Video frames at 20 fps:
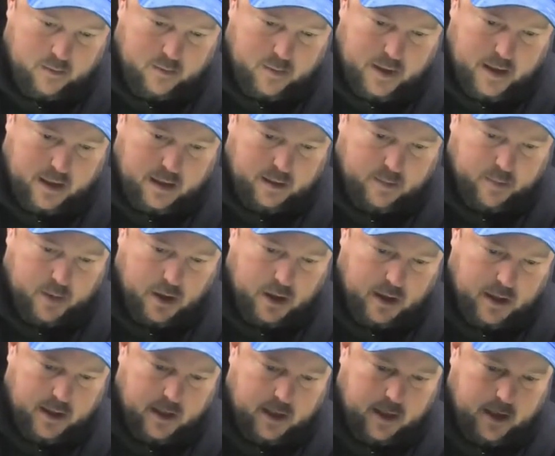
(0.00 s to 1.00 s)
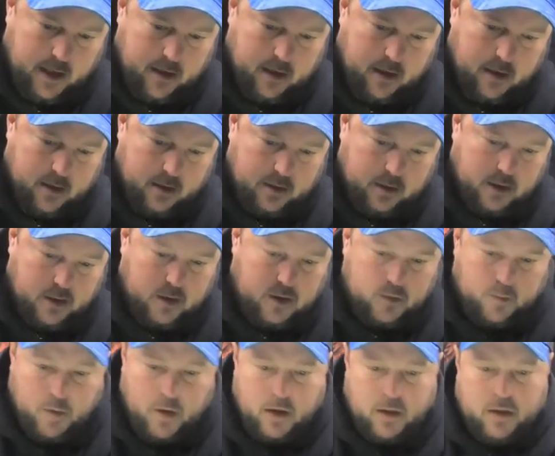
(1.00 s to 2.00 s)
pocket here. It's a good
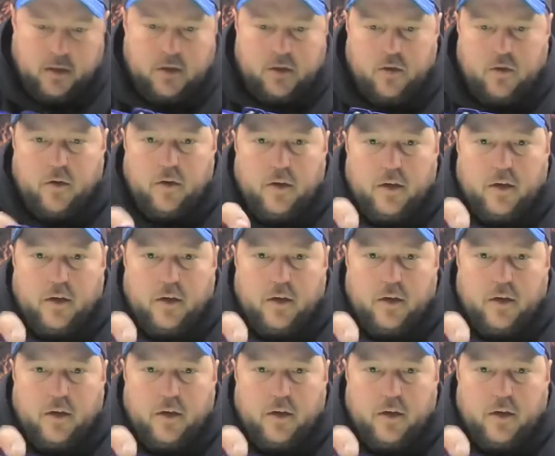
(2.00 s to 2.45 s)
spot to store it